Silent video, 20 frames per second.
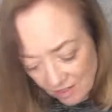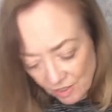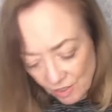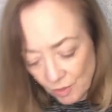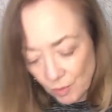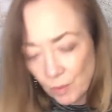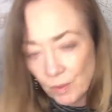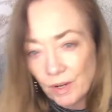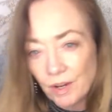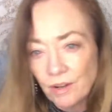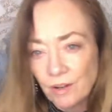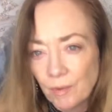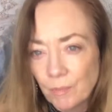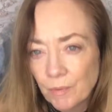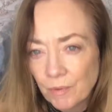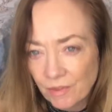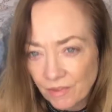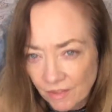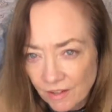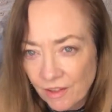You would end up
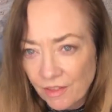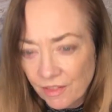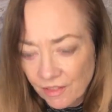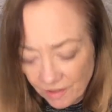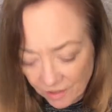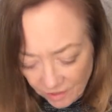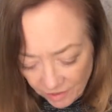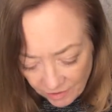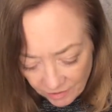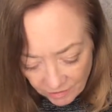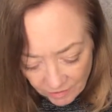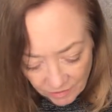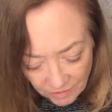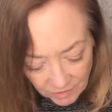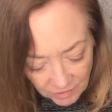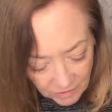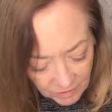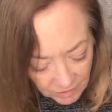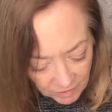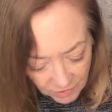with nothing,
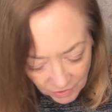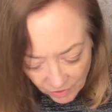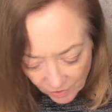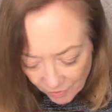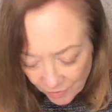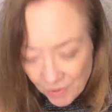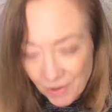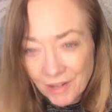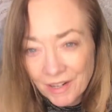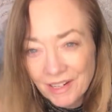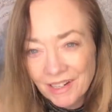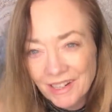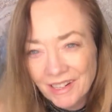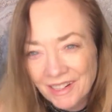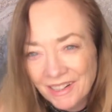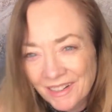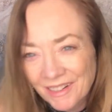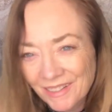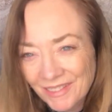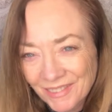you know?
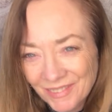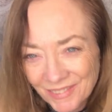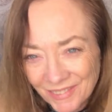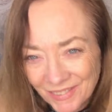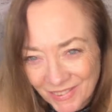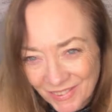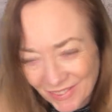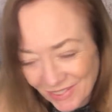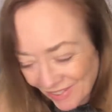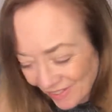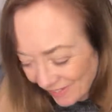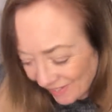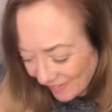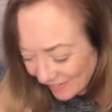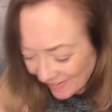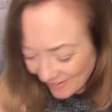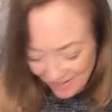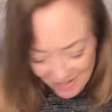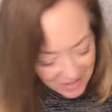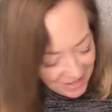So,
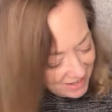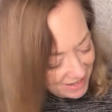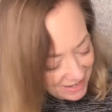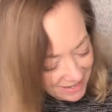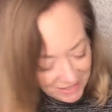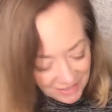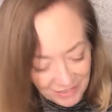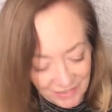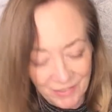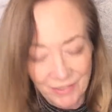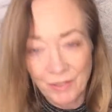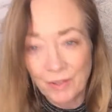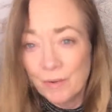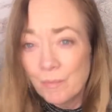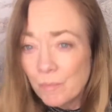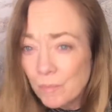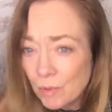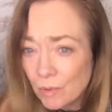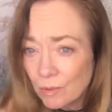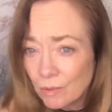good
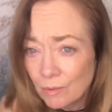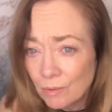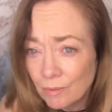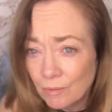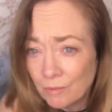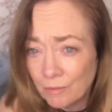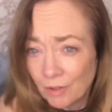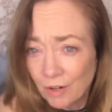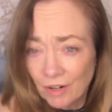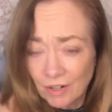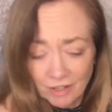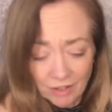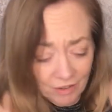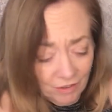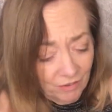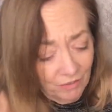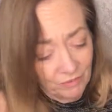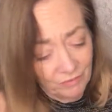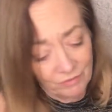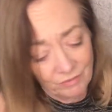move, Virgo.